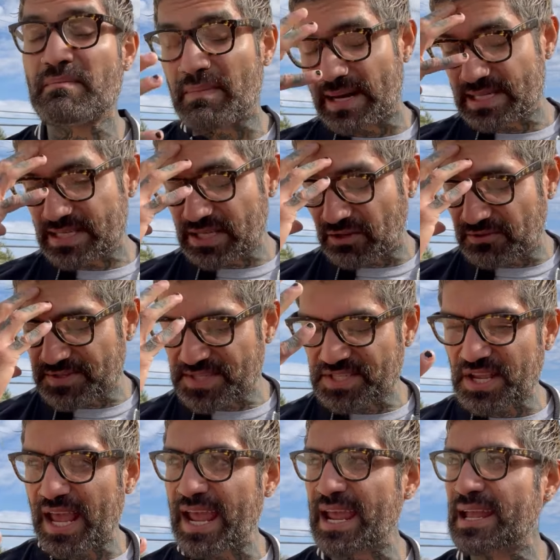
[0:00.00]
myself
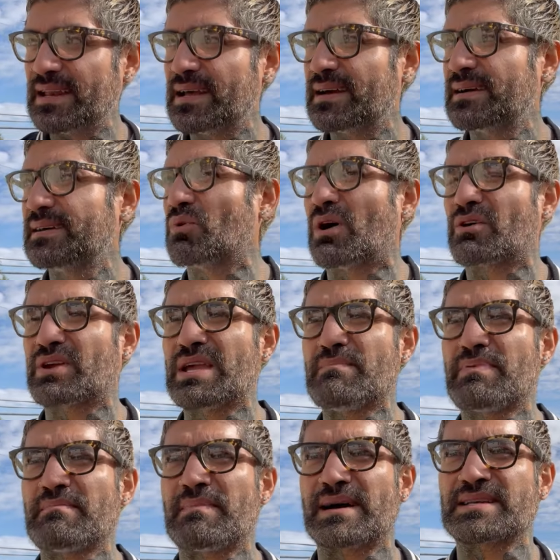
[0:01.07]
sane, while
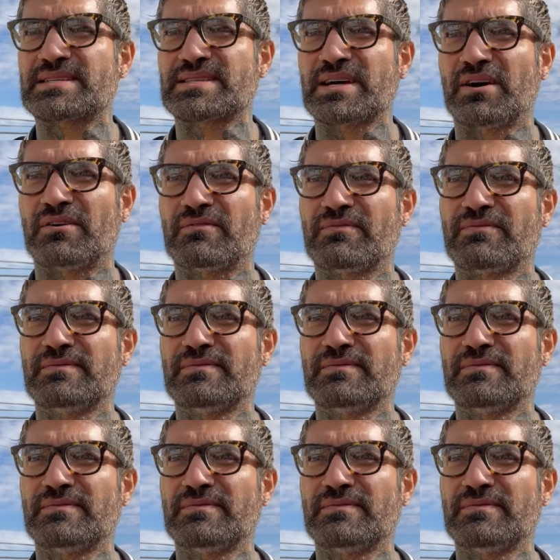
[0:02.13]
keeping myself